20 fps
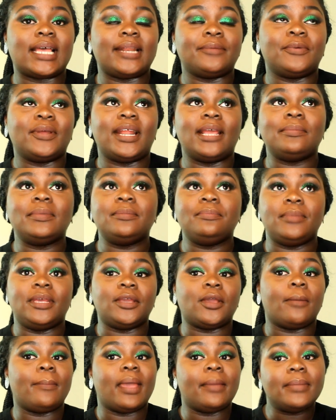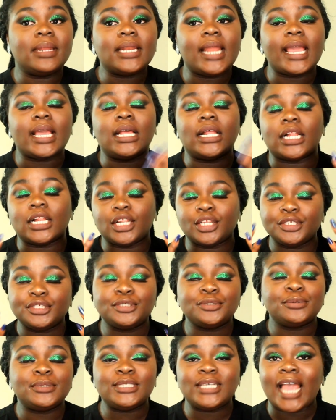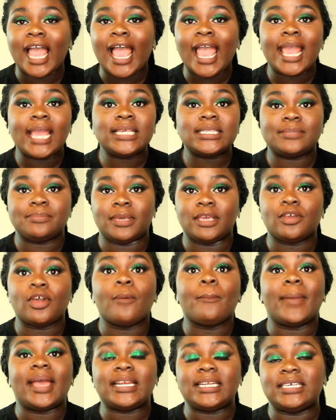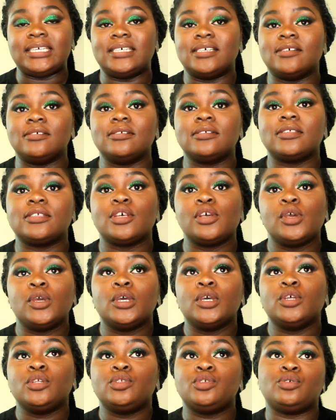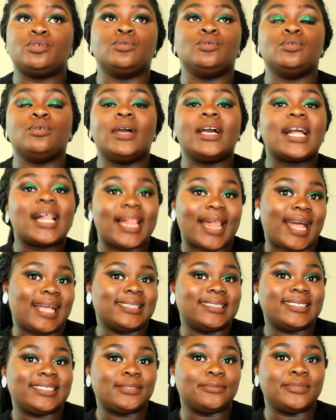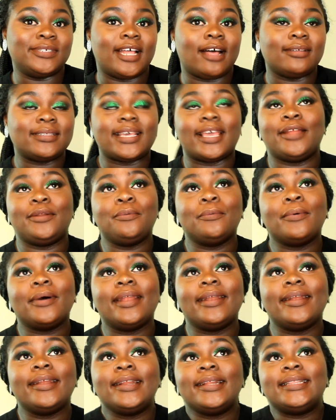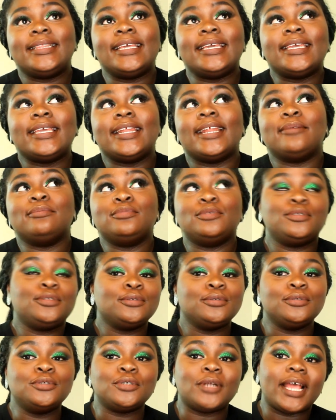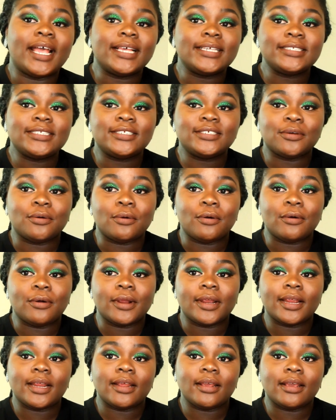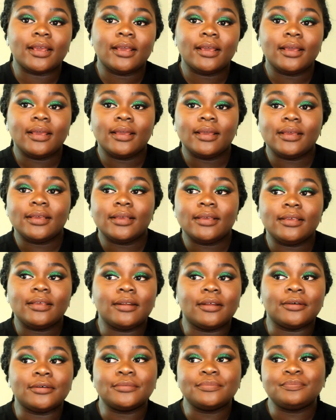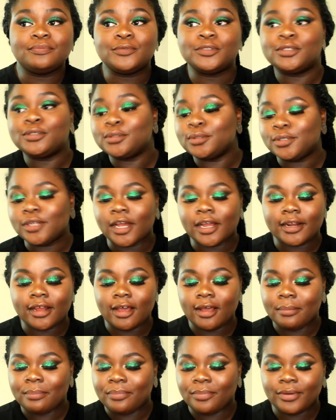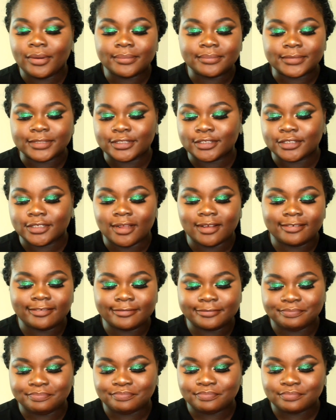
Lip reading: and when I mean makeup, I mean like glittery eyes, makeup and heels to a class without anyone thinking I'm too dressed or, you know, too done up and stuff.